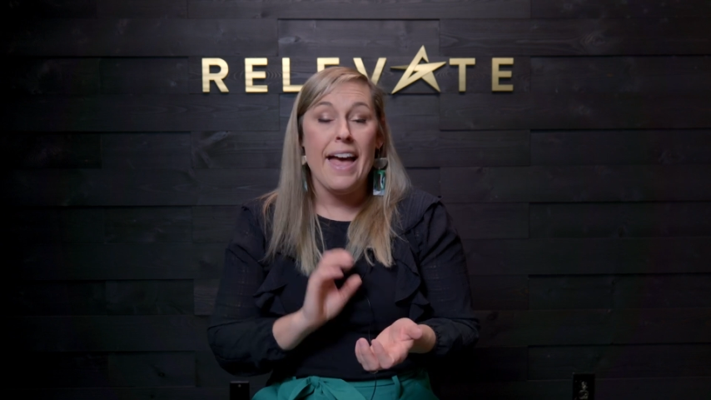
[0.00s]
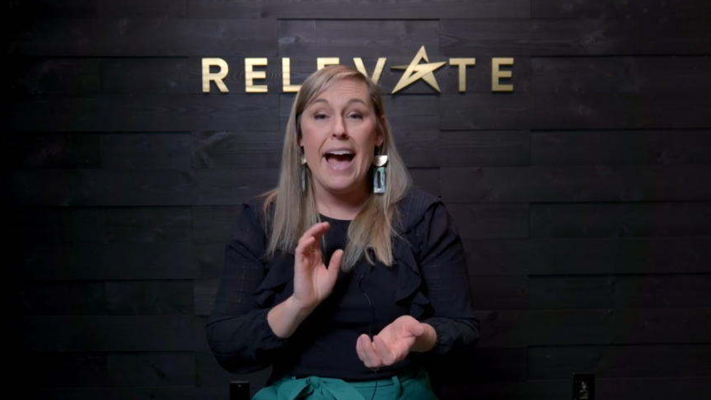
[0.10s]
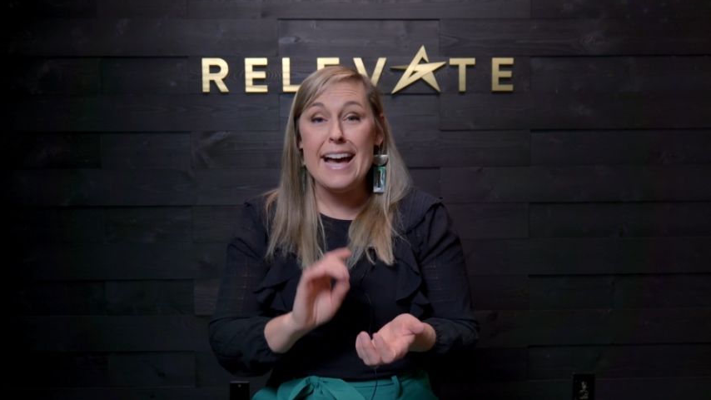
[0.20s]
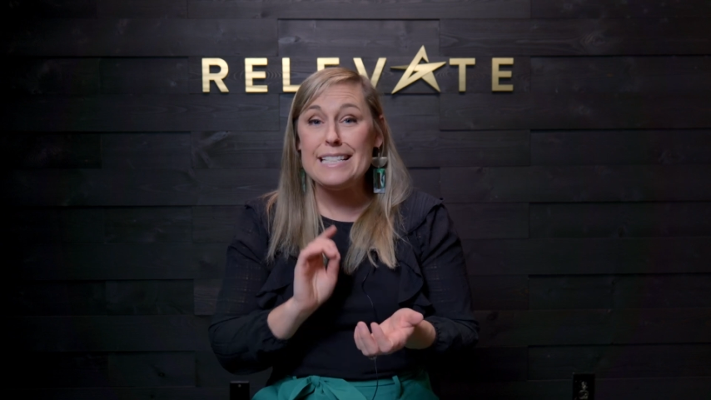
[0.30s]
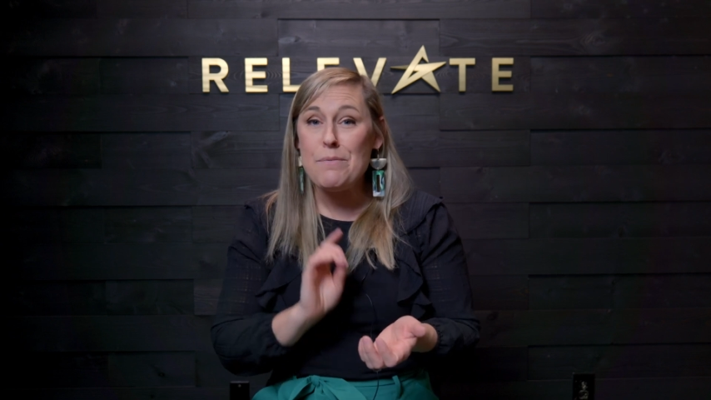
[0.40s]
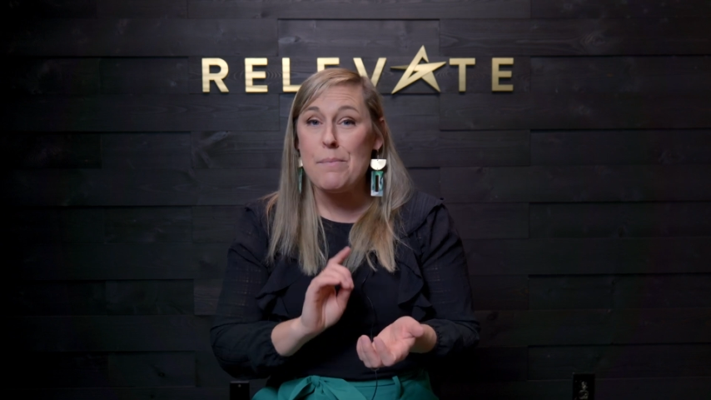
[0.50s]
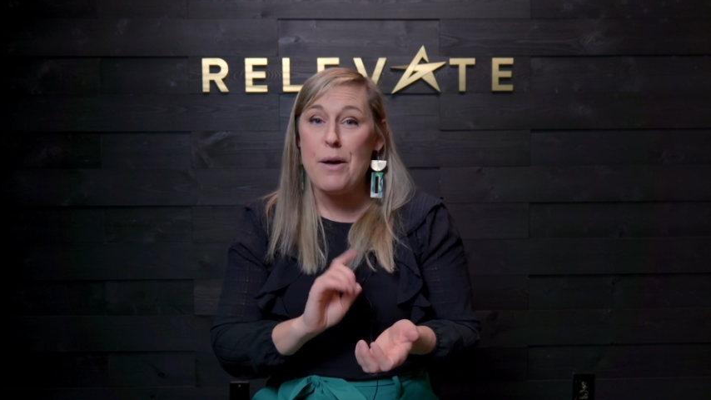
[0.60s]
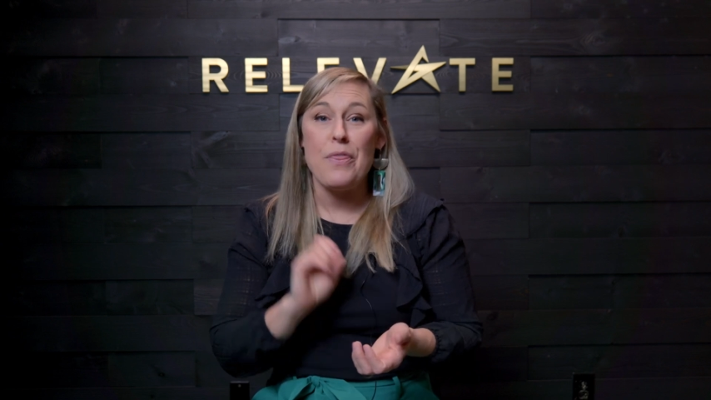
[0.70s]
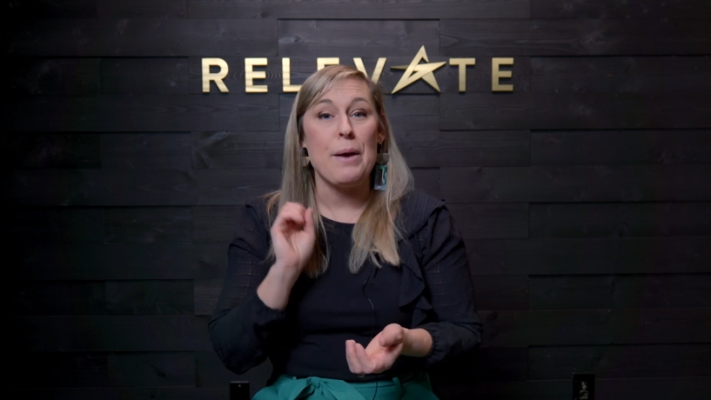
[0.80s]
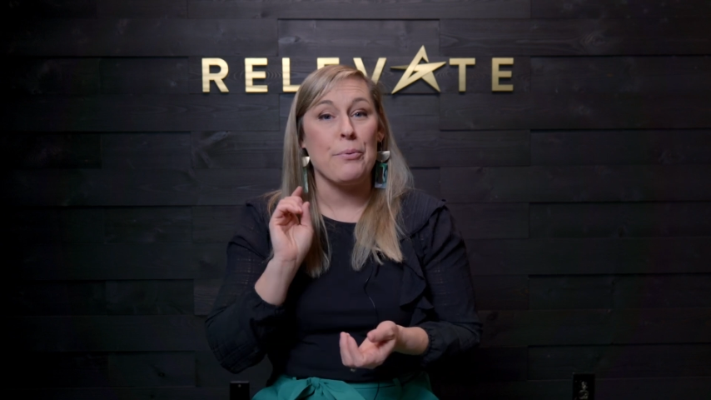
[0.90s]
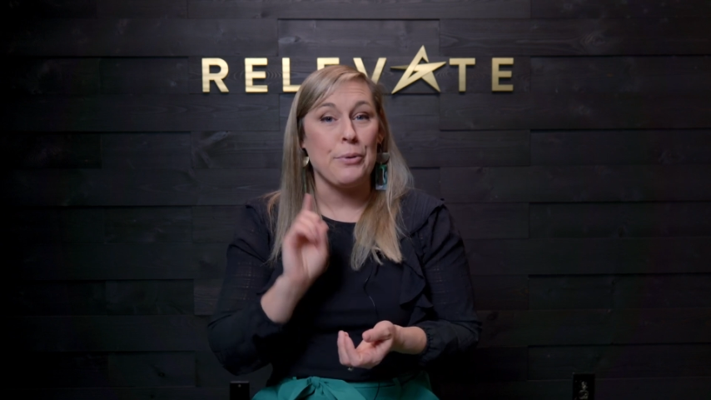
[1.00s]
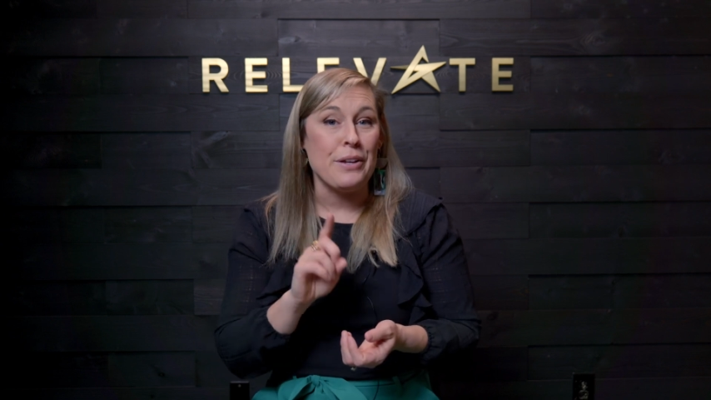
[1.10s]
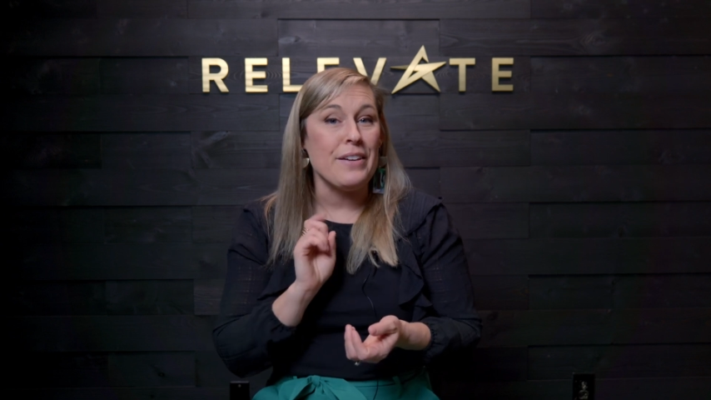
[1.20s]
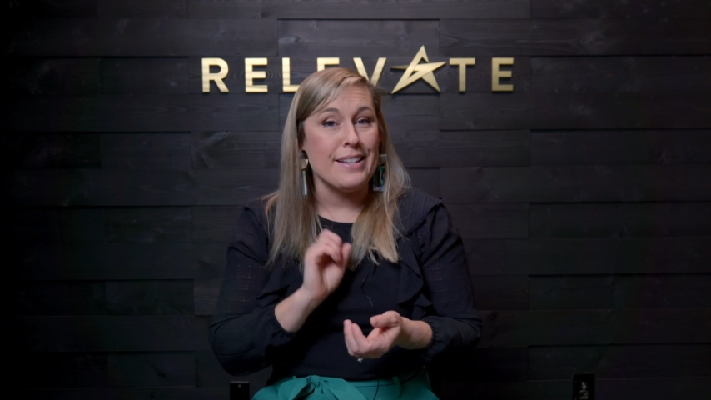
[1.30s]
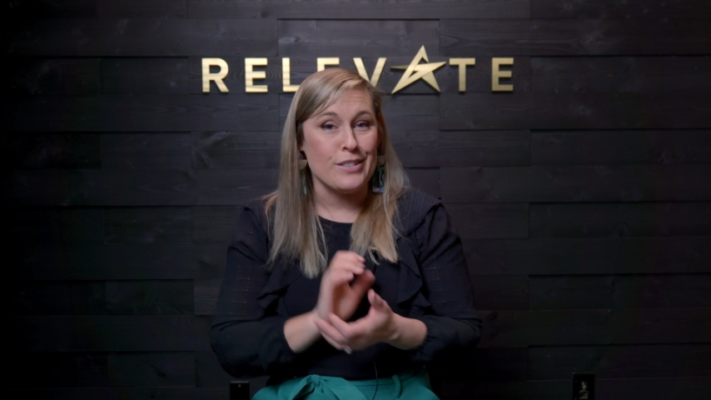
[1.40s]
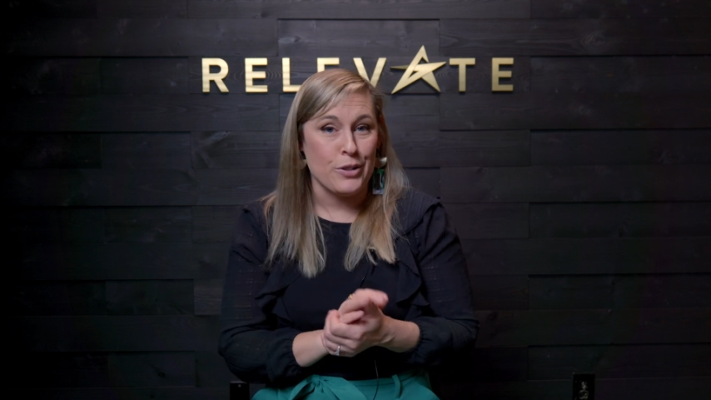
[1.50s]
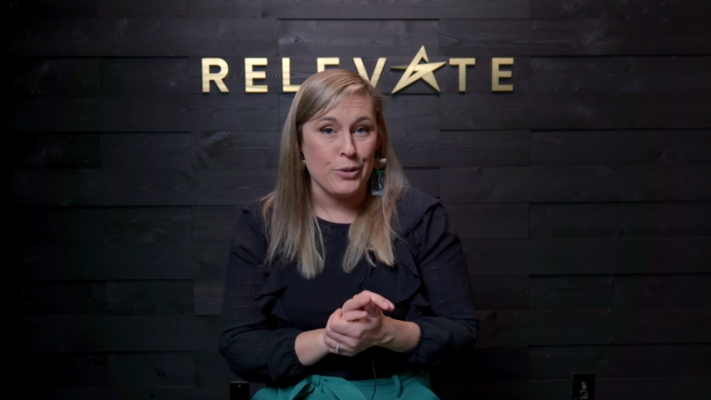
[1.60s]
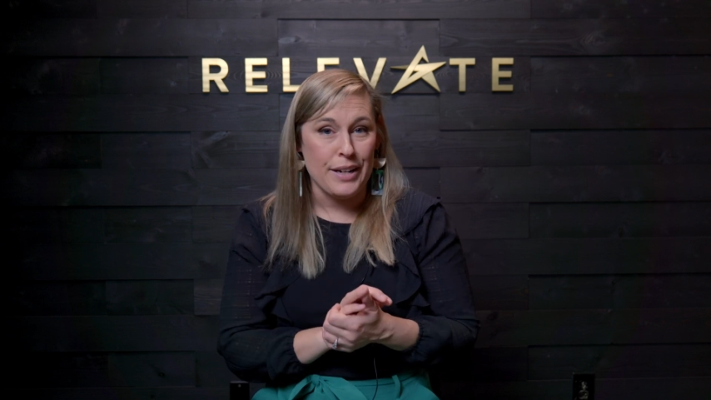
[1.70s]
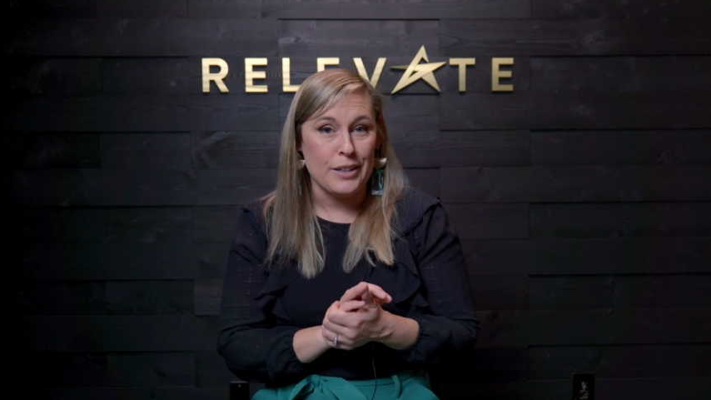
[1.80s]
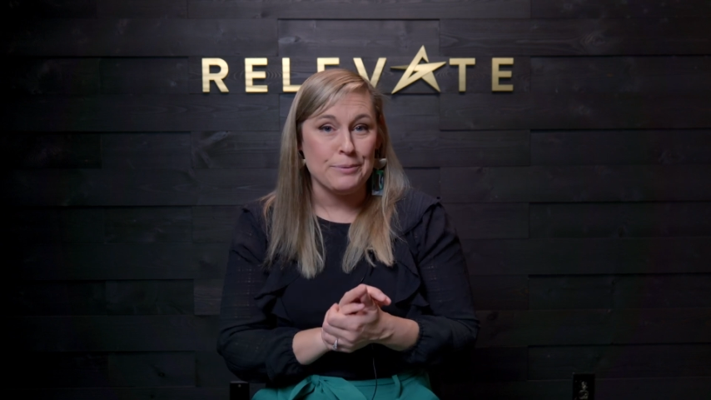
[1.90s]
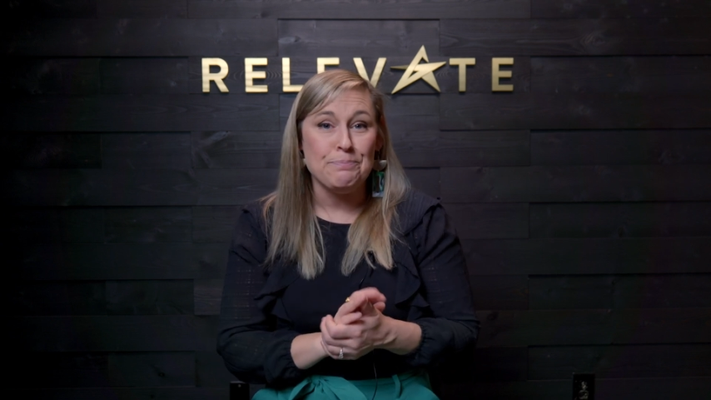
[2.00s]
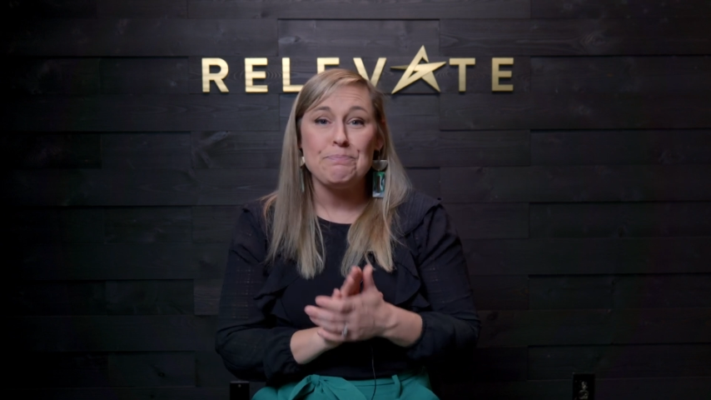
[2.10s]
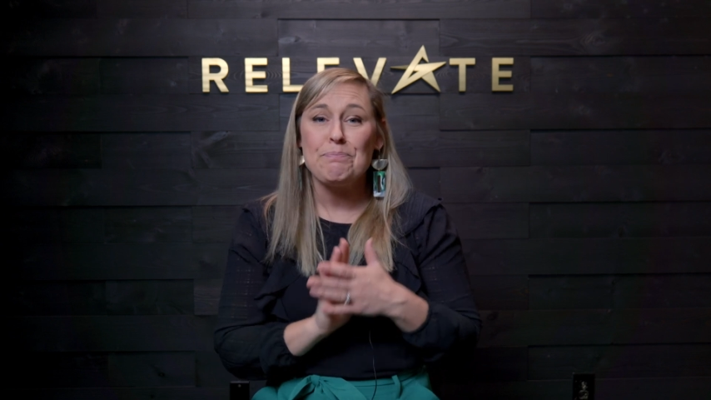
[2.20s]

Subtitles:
Ask them about that previous career